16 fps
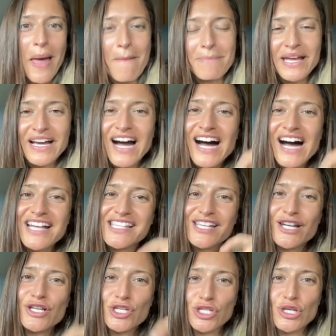Because it
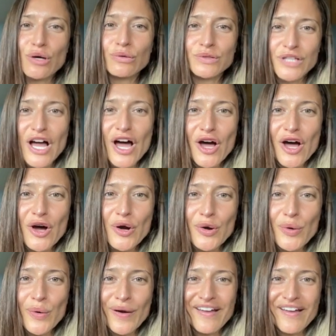is so low,